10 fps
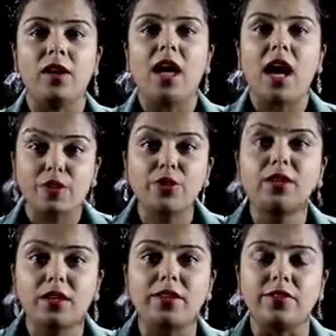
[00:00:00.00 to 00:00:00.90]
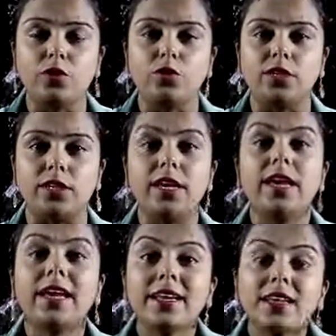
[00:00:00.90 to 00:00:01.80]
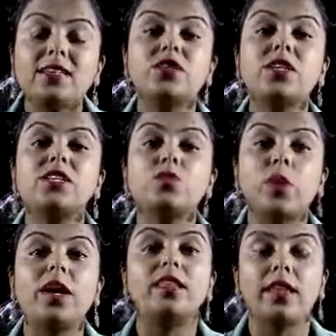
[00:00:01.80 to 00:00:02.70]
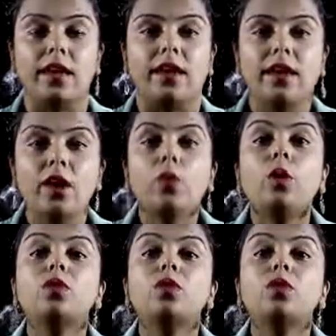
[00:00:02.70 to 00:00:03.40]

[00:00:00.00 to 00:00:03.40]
after the revolution. Industries were there. What